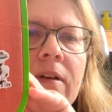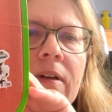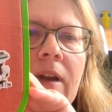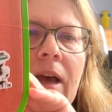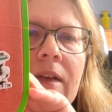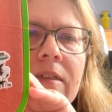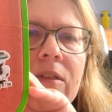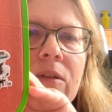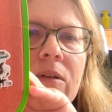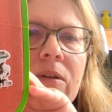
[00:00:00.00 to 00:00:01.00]

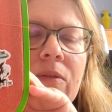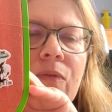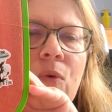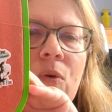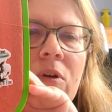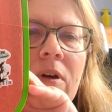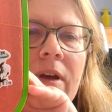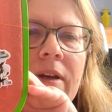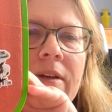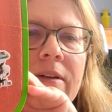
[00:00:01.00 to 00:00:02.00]
last
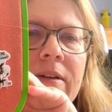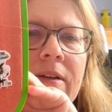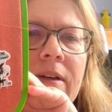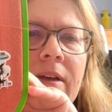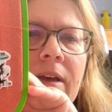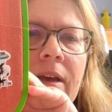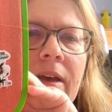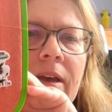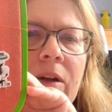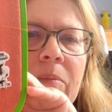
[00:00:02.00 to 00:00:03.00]
fortnight,
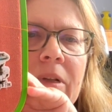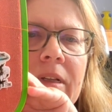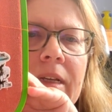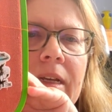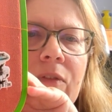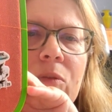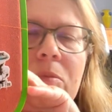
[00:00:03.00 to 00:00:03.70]
and I believe the